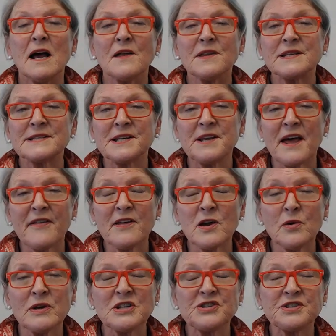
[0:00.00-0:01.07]
There's another
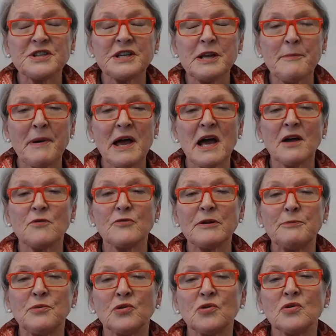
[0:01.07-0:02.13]
question about
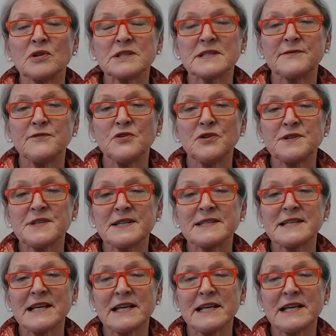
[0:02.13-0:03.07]
reports versus